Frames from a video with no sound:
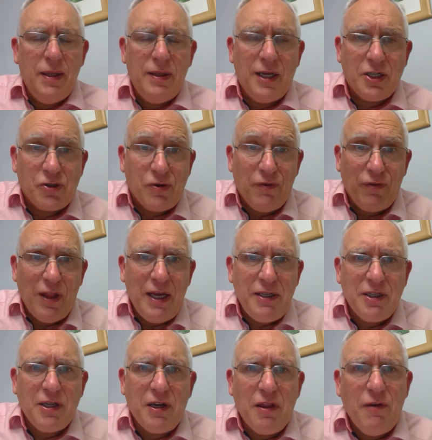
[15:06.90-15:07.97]
That's
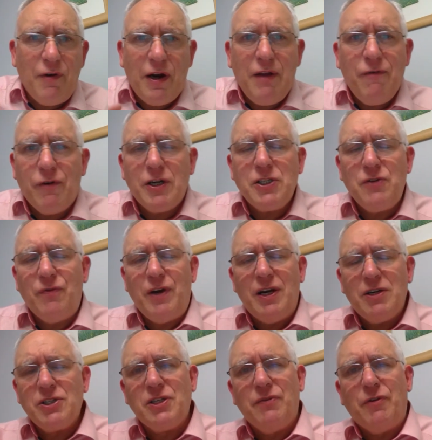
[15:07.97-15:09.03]
reflected in the very first
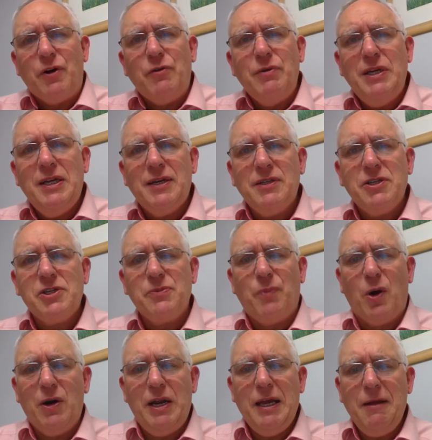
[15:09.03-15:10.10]
verse of our reading this
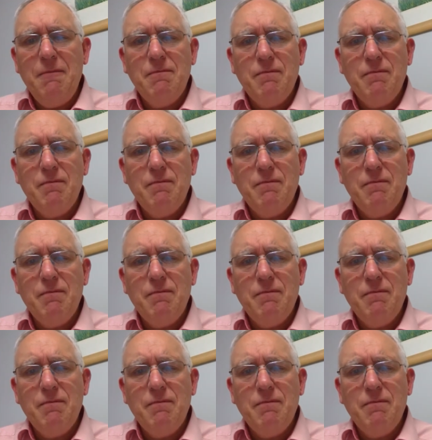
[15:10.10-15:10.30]
morning.